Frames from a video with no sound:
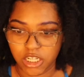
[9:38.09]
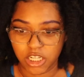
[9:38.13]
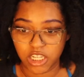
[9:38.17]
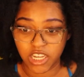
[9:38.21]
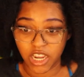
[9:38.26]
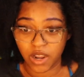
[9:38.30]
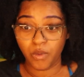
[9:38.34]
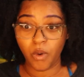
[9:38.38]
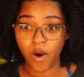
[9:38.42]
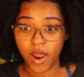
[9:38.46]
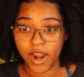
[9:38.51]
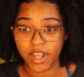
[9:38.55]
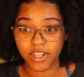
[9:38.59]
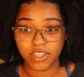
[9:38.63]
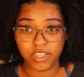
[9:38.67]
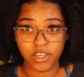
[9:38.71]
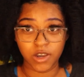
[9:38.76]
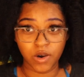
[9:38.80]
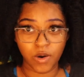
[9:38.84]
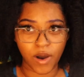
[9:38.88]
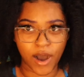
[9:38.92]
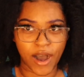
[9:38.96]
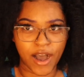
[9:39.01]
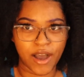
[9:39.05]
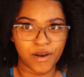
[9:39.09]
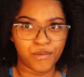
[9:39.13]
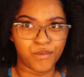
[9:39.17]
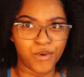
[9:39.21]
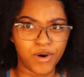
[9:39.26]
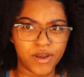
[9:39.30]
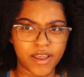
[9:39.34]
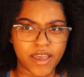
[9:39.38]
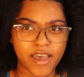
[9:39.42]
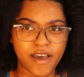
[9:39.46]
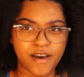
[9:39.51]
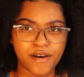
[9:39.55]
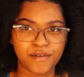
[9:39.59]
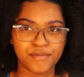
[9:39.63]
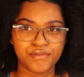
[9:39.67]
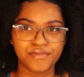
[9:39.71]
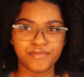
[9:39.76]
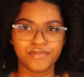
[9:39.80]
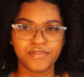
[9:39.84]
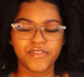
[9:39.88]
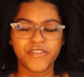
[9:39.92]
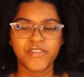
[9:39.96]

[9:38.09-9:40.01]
She wanted to, I would have.